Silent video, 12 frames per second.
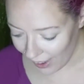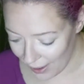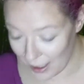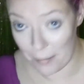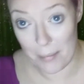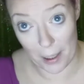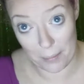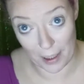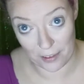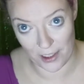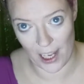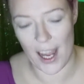Madame
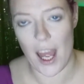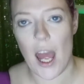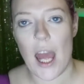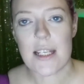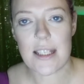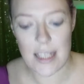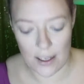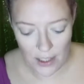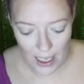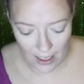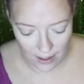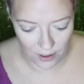Butterfly.
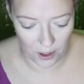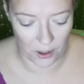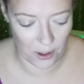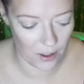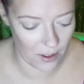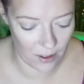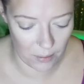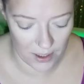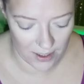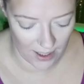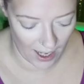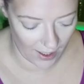Stephen Heathcote
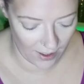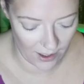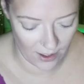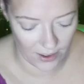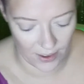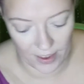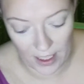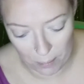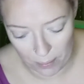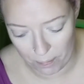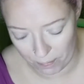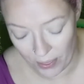was like the
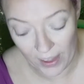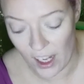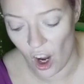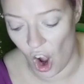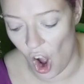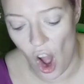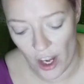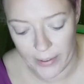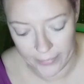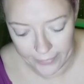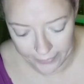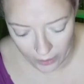god